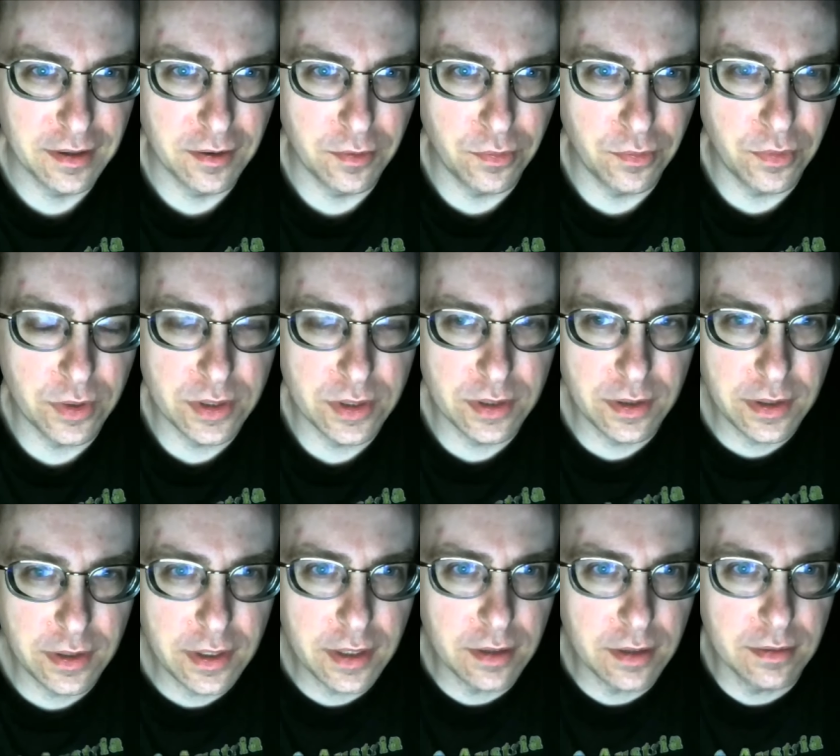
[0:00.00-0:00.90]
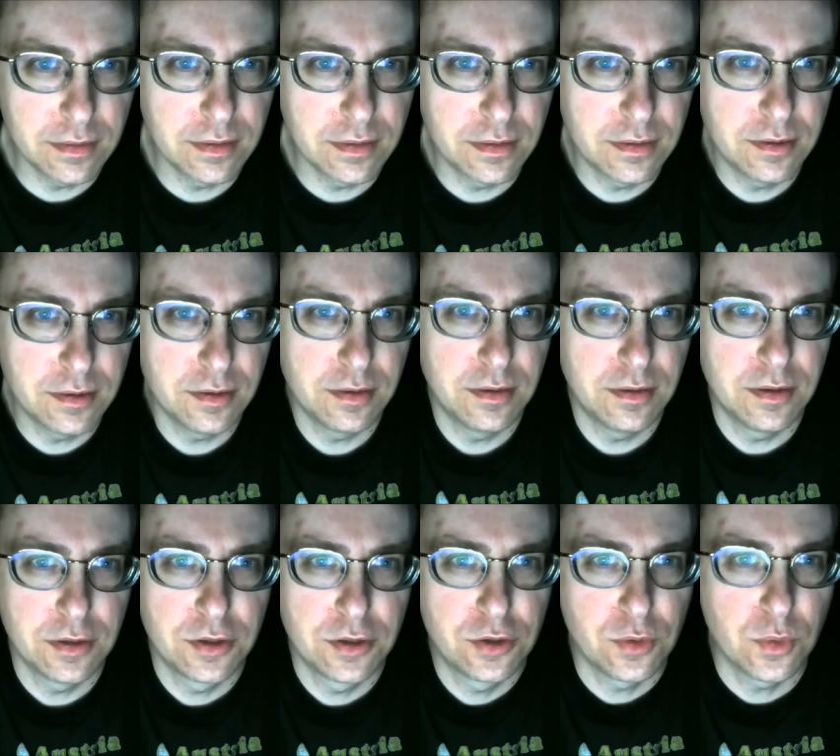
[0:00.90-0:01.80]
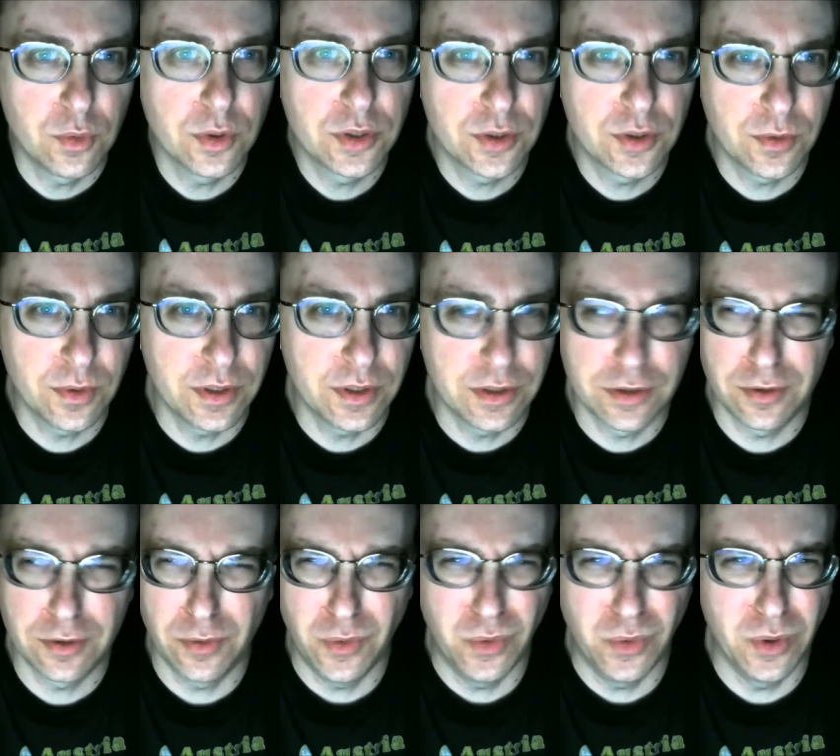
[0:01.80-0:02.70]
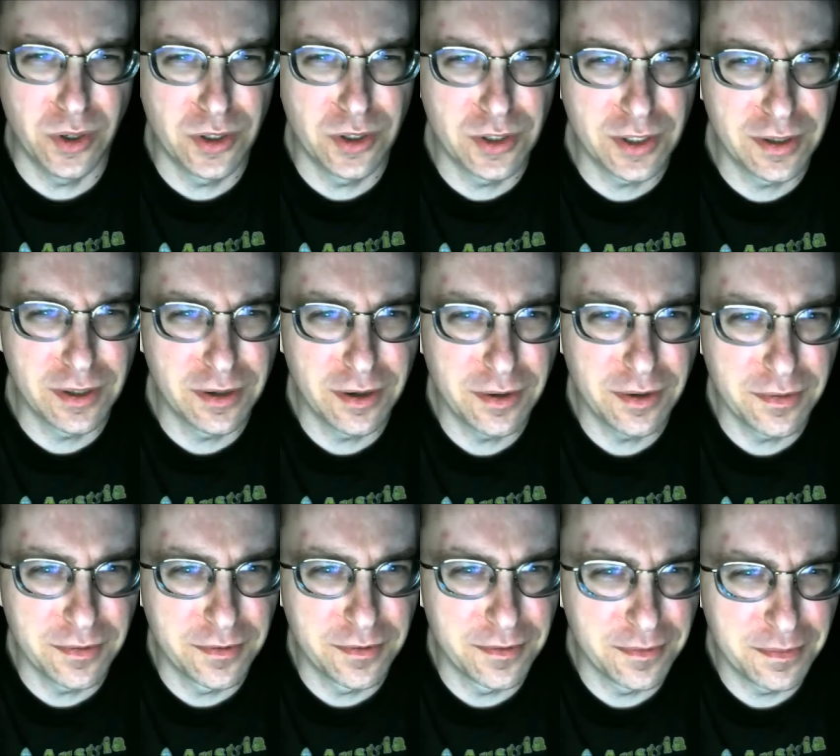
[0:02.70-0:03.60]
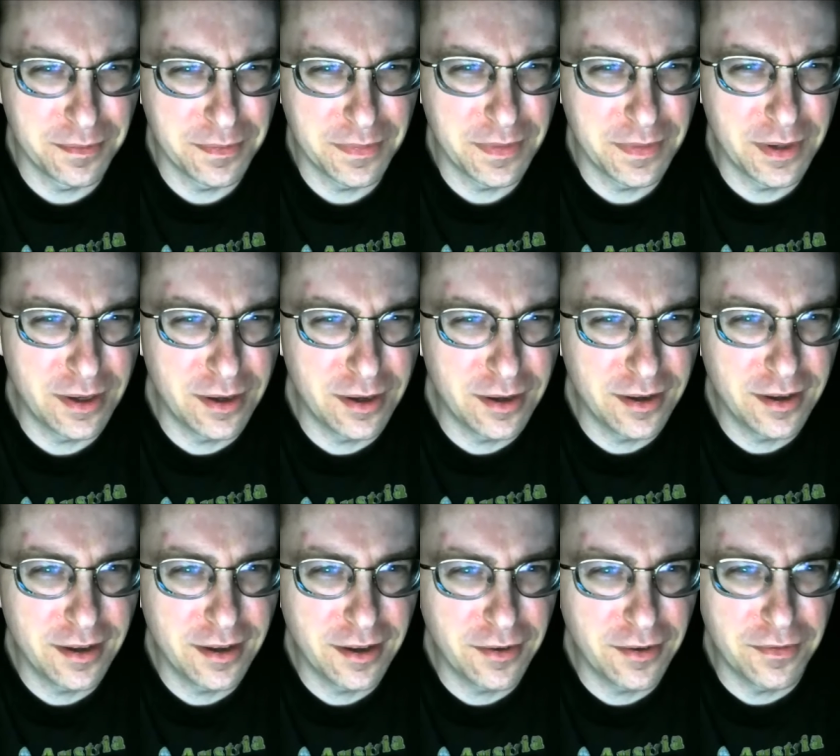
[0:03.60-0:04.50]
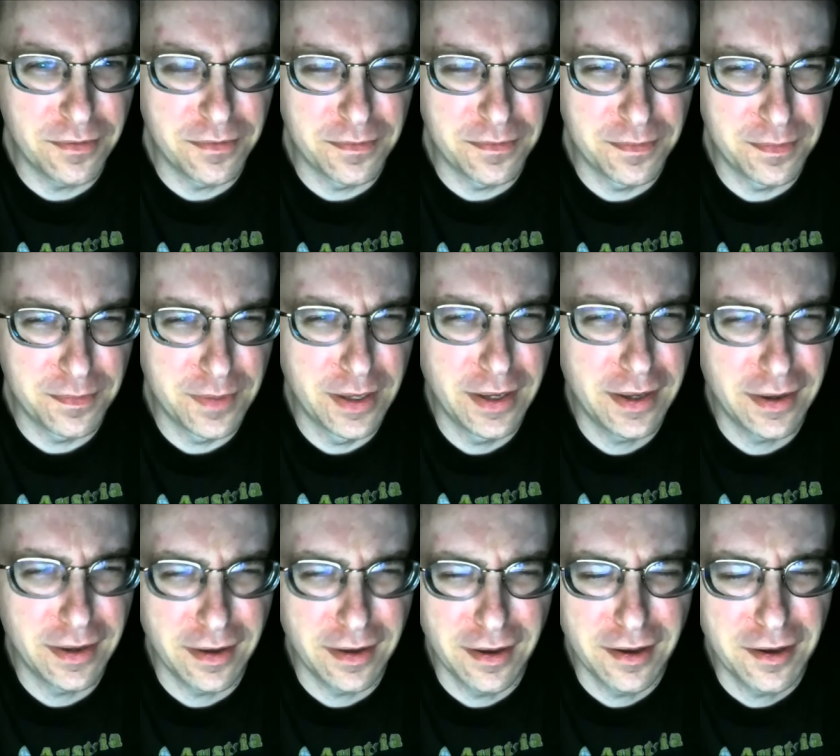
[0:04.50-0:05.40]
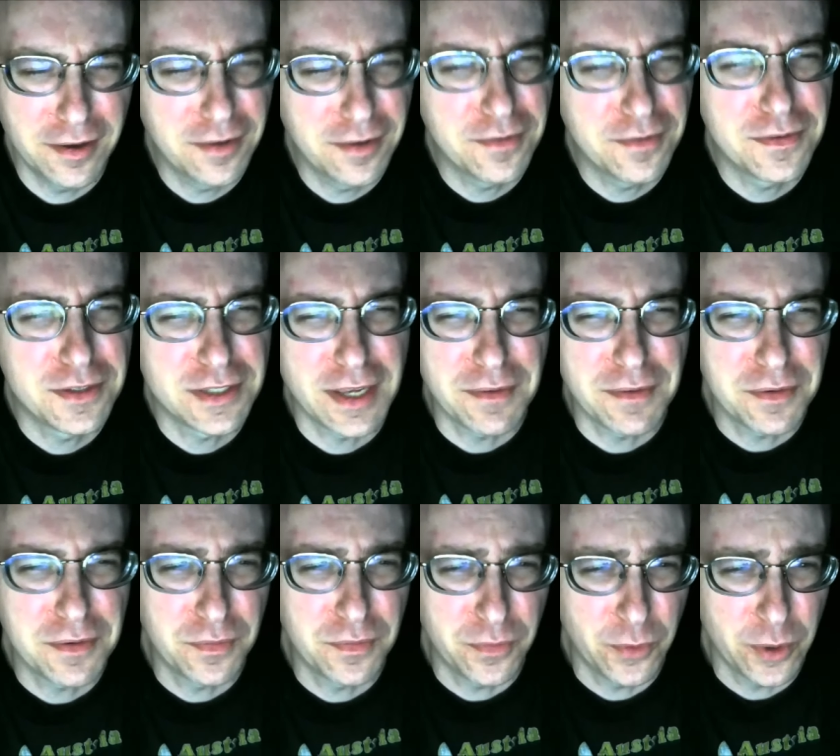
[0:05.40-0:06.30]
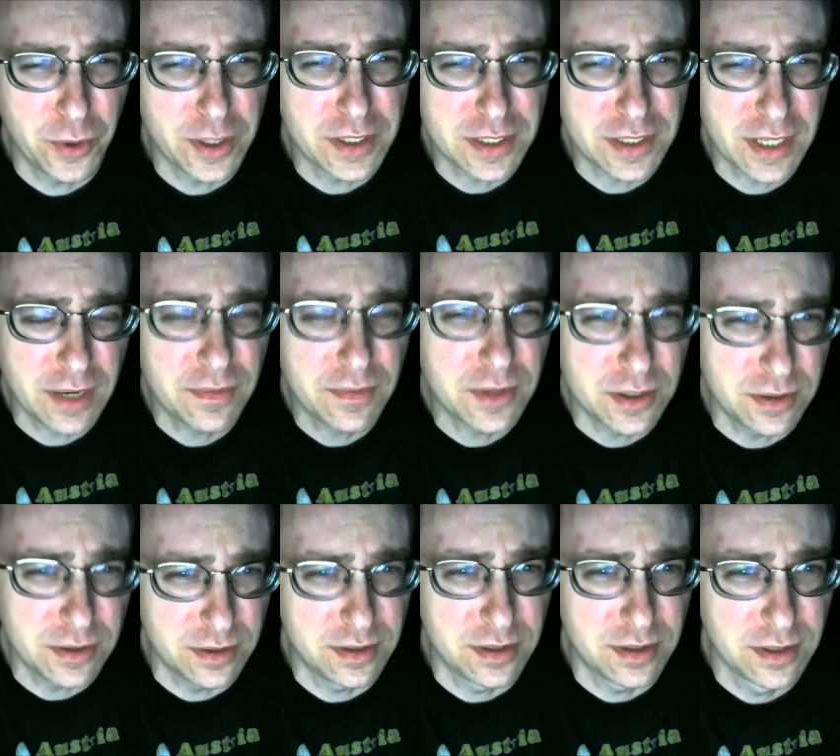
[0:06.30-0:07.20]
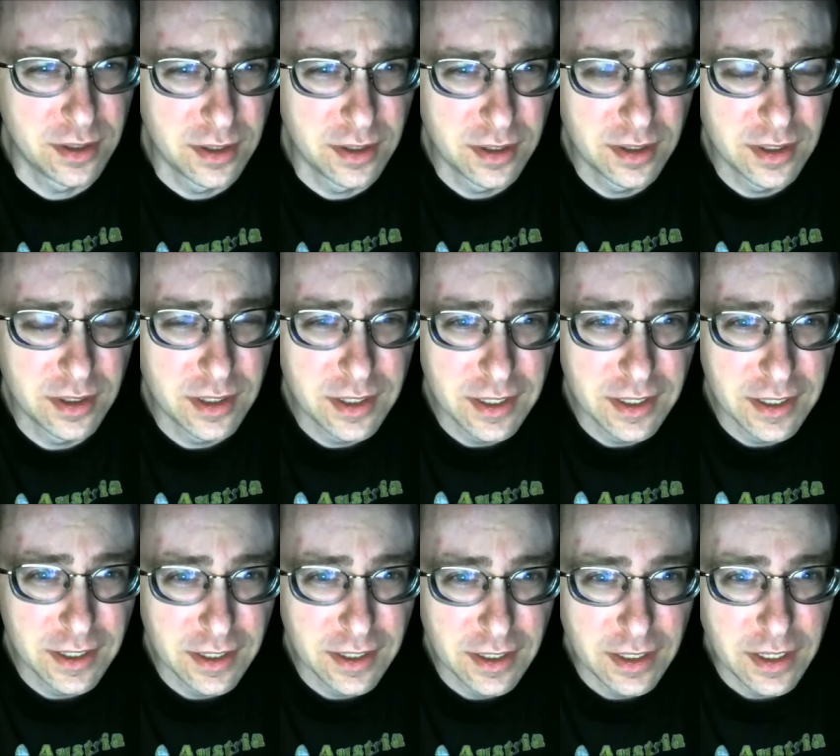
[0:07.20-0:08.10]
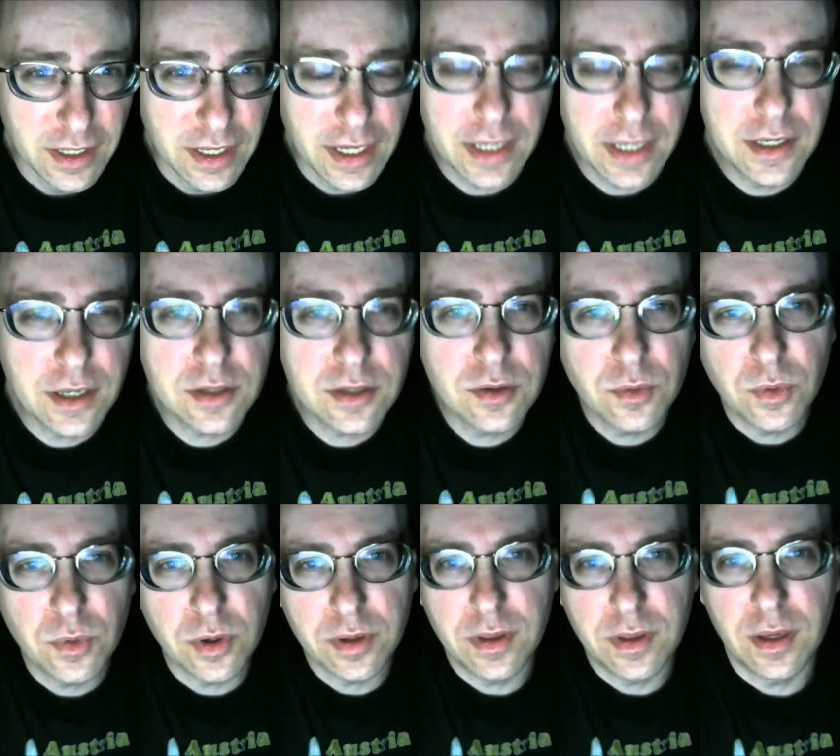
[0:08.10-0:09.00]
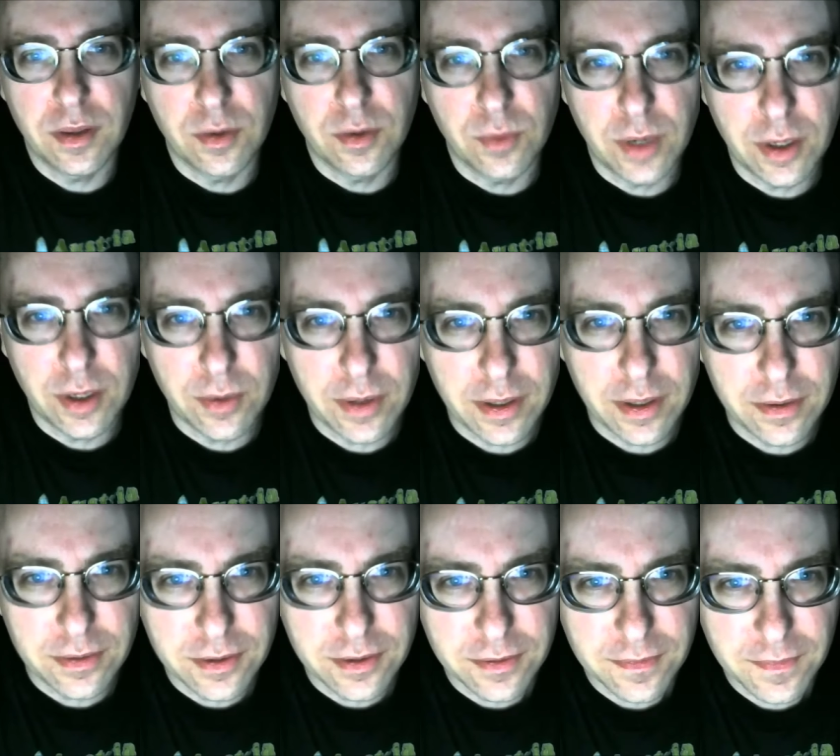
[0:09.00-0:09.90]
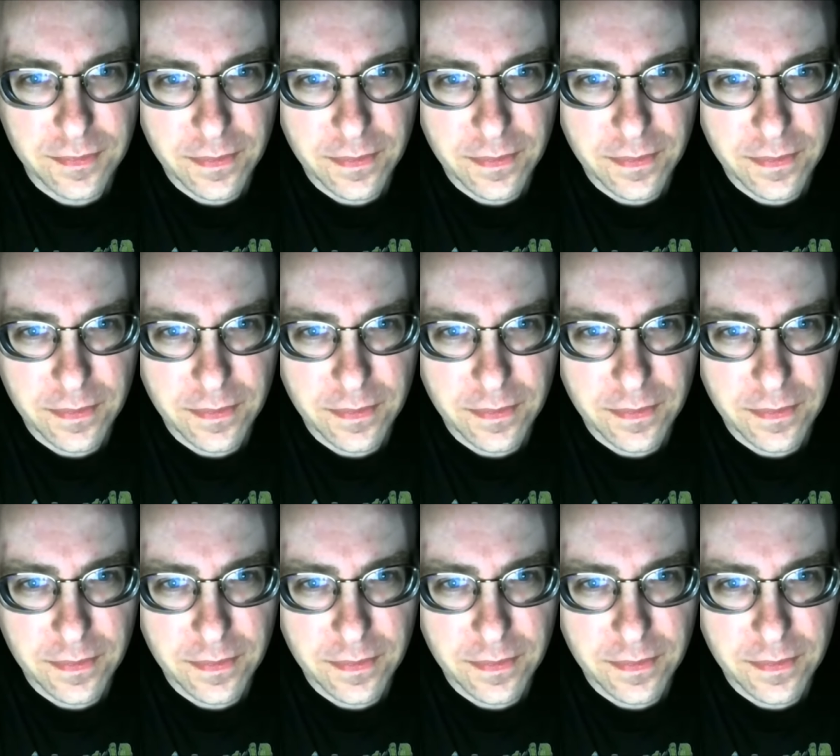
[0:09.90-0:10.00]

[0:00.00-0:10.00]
What's the the sorcerous origin of of seven forty-sevens? It doesn't work the other way around.